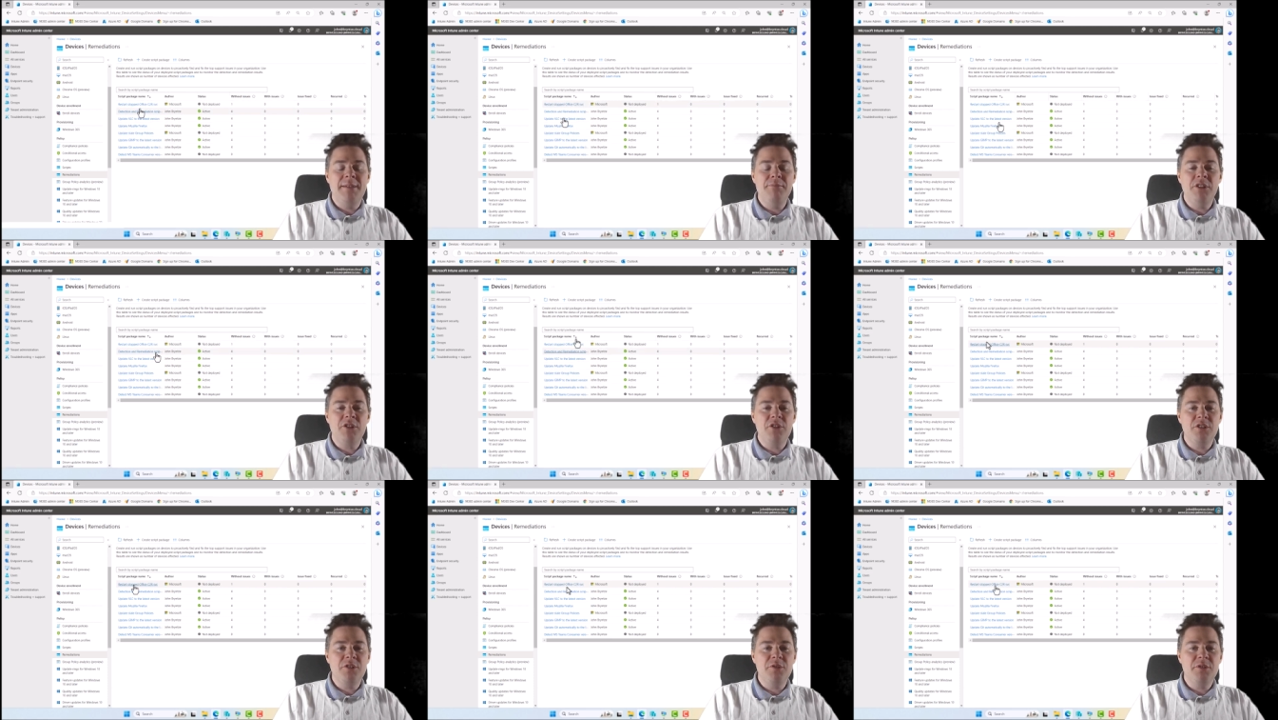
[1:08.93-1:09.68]
I'm not
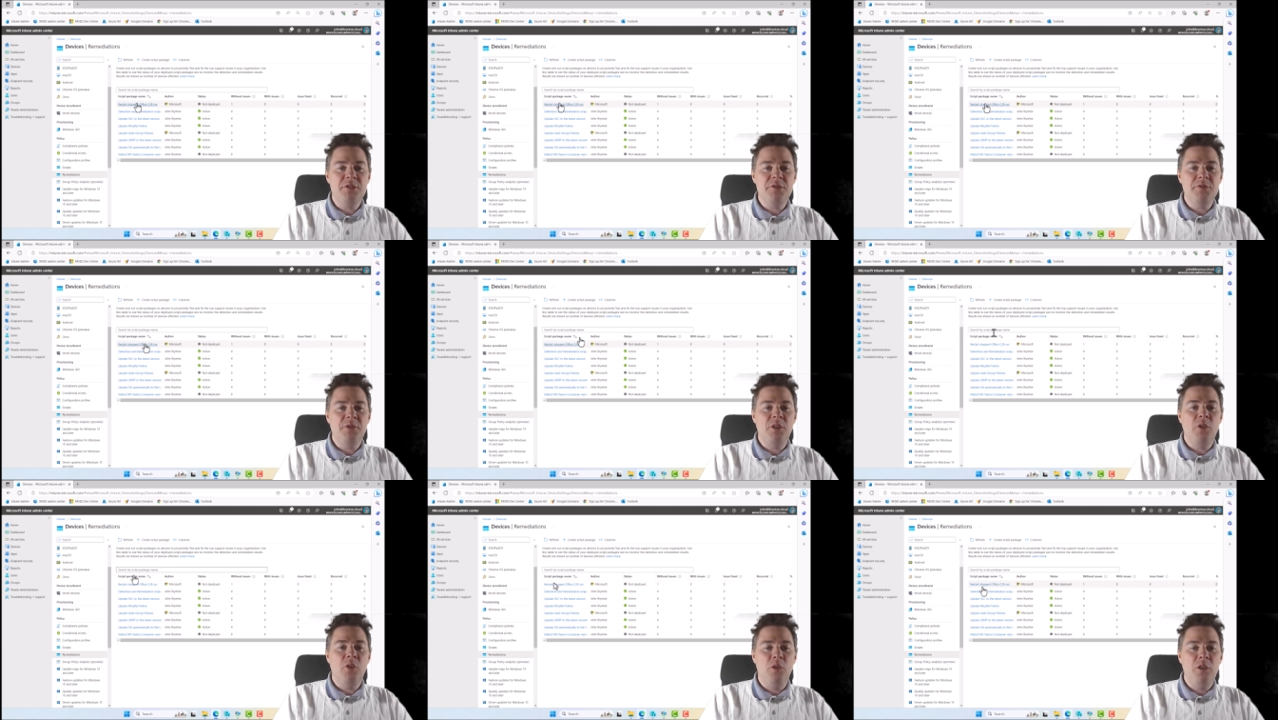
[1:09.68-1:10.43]
going to go through
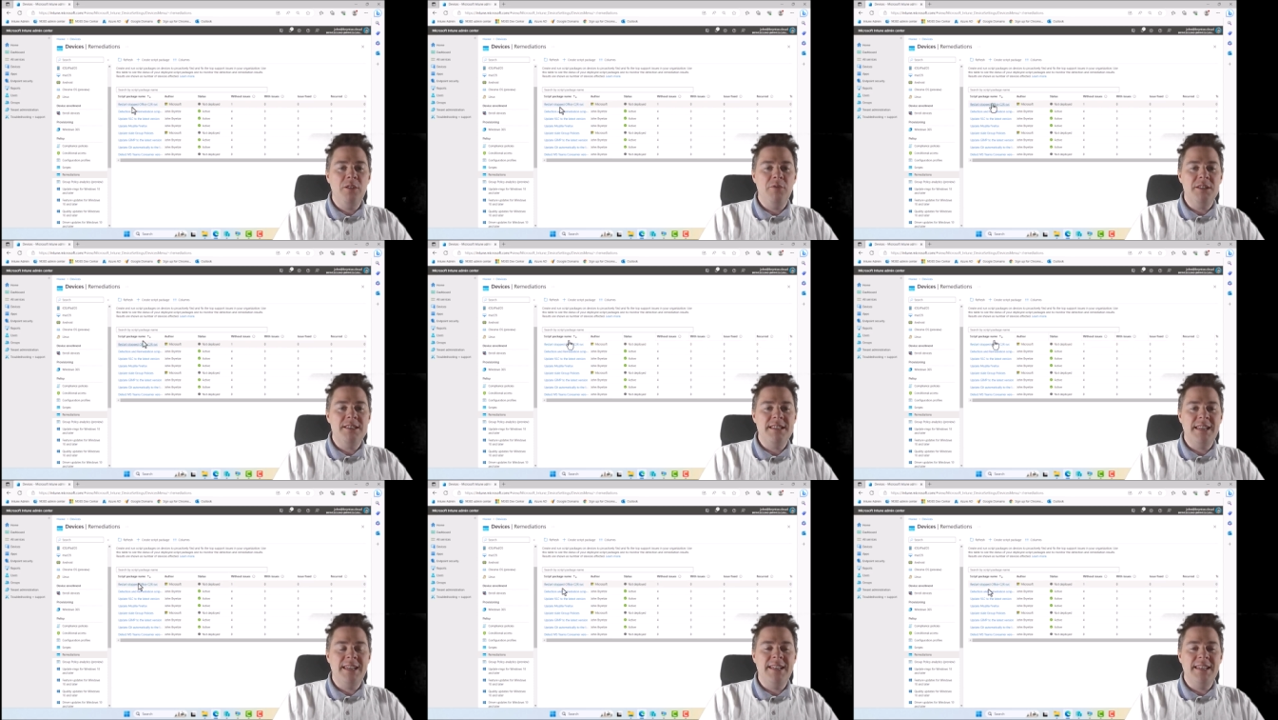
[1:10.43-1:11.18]
all what's
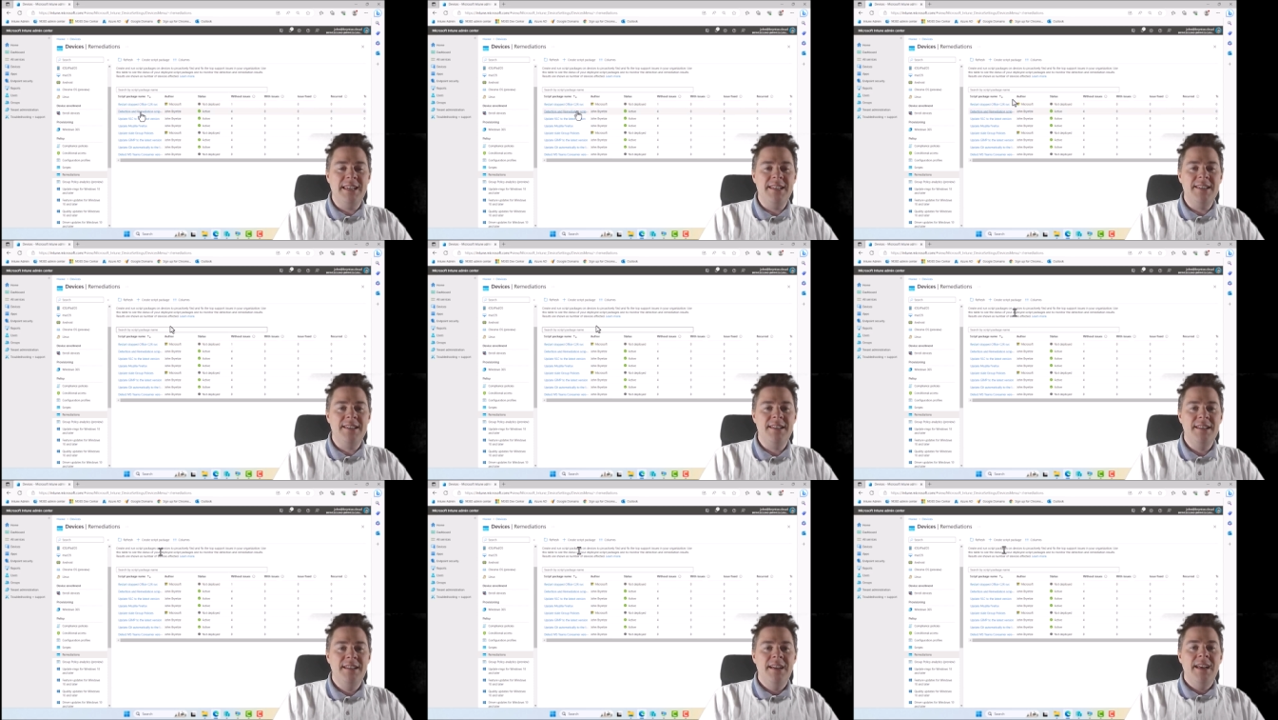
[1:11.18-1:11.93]
in it,
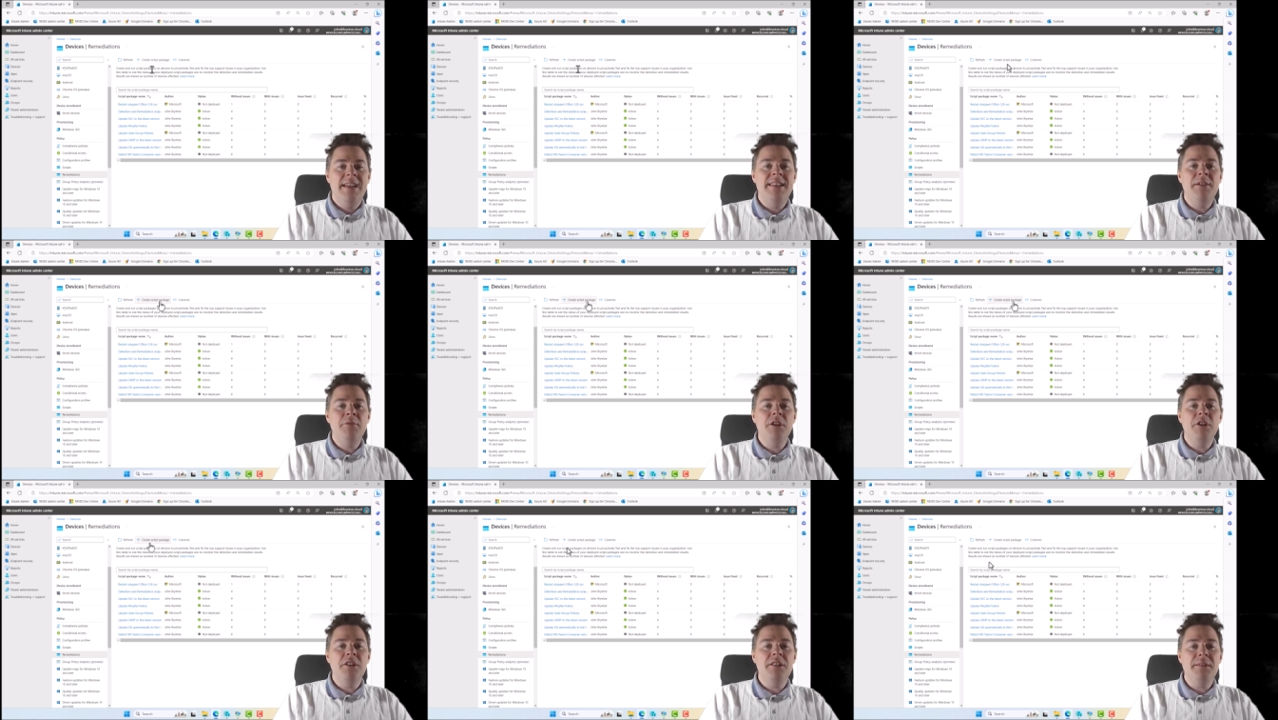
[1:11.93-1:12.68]
and then we're
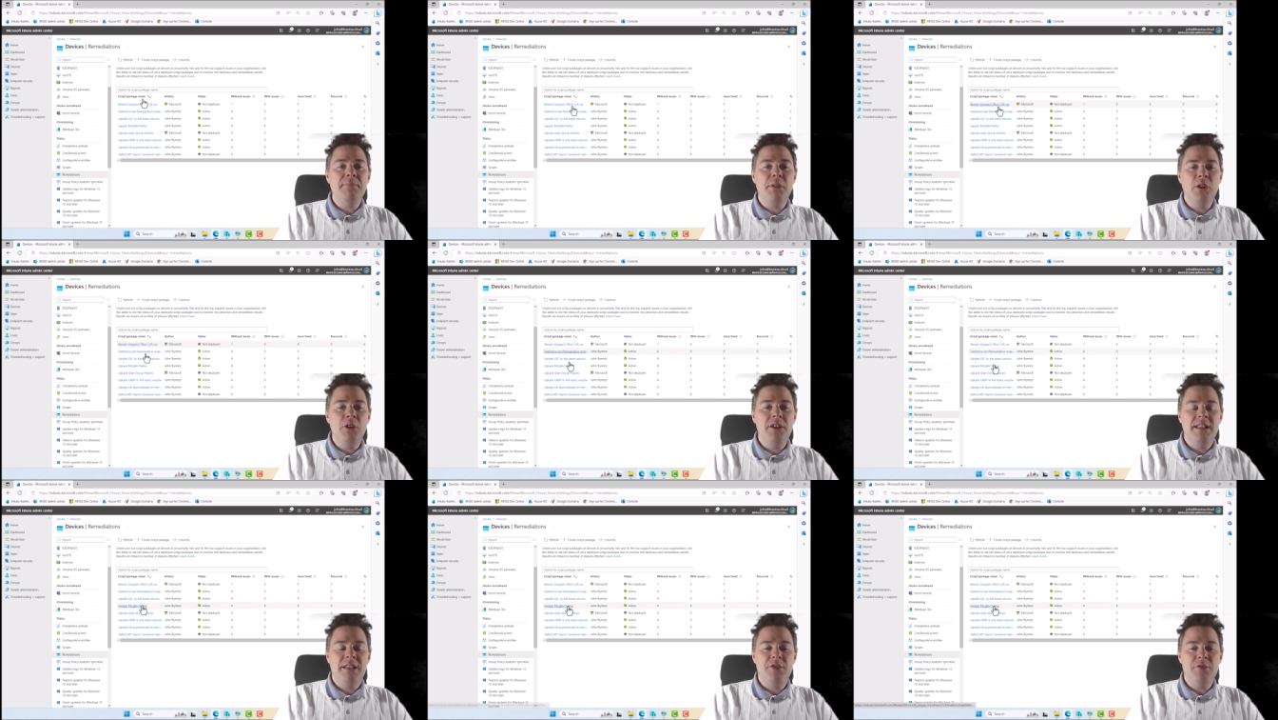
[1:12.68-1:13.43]
going to deploy
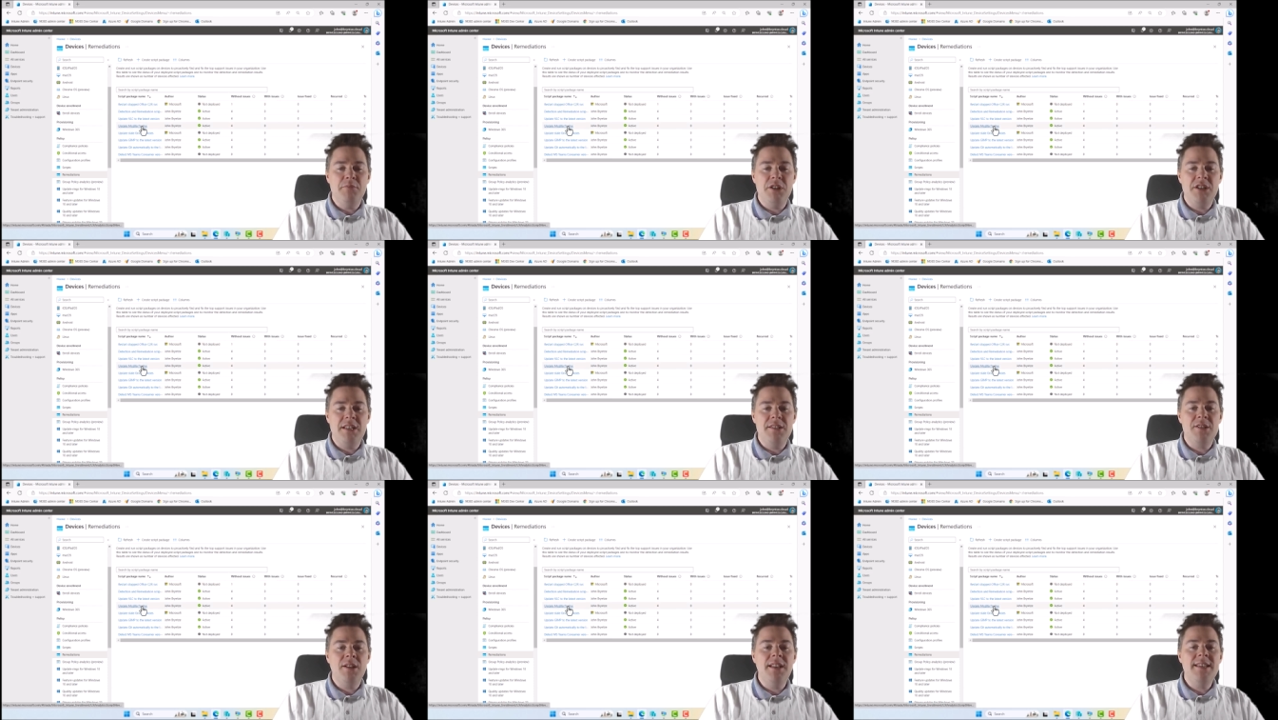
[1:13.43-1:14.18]
that to a machine.
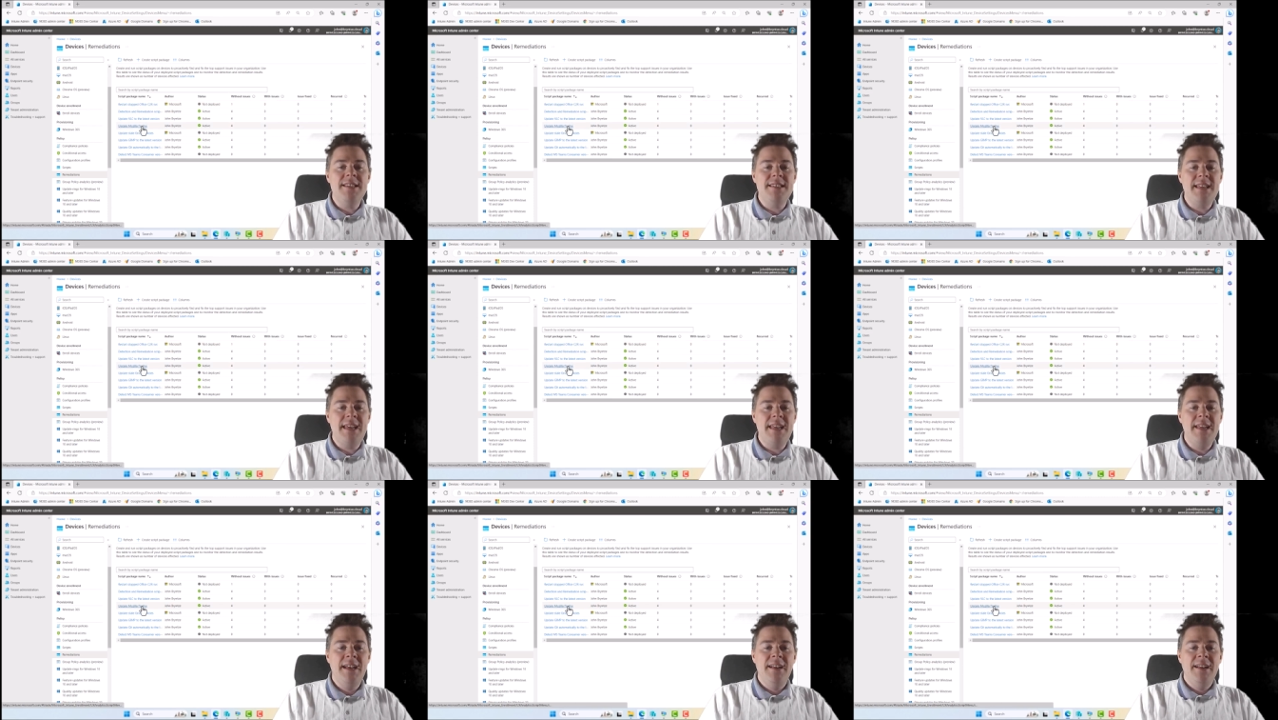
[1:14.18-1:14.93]
So let's say,